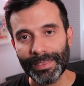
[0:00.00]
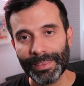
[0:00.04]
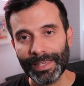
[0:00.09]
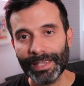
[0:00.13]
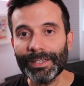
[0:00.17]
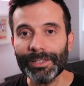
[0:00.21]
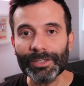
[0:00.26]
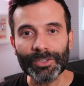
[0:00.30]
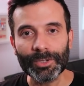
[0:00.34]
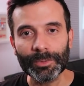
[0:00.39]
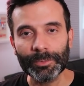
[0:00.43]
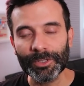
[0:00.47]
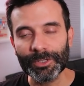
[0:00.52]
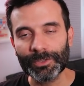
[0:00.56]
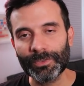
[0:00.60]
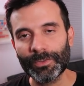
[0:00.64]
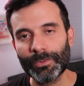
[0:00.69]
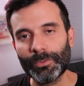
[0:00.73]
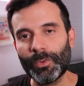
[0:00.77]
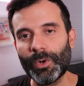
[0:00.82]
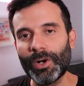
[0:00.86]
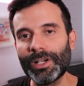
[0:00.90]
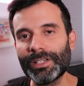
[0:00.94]
Thank you so much
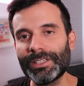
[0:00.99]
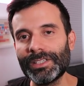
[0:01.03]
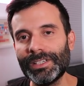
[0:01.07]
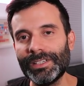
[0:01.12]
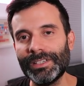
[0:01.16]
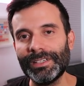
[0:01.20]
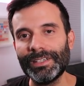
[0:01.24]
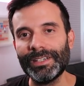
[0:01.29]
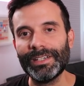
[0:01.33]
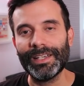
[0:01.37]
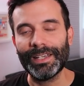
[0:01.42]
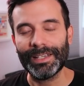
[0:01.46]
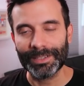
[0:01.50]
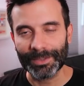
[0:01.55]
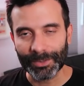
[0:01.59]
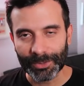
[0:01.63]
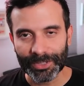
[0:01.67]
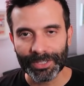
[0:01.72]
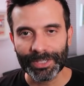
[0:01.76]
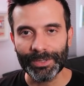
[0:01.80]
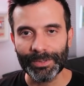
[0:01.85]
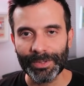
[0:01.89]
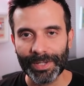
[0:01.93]
for watching, and I'll
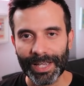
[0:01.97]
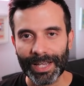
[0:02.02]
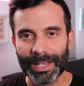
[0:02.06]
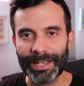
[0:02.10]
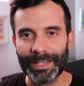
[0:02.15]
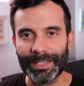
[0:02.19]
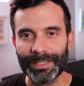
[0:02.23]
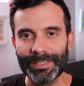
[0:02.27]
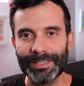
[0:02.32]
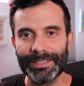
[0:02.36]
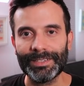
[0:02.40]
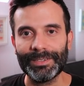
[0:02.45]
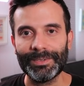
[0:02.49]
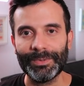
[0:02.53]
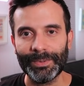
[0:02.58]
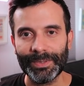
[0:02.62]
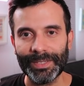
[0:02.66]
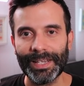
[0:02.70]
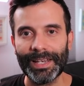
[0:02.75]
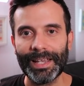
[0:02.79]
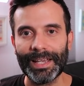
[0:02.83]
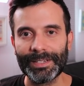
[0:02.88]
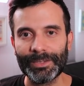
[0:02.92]
see you guys
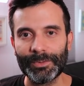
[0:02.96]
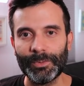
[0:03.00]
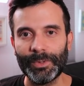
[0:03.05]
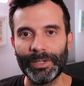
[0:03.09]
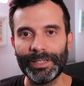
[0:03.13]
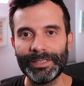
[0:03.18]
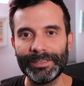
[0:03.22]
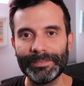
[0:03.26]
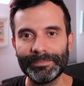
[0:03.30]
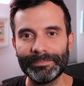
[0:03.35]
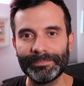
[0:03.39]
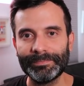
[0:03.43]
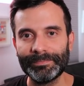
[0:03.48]
on the next one.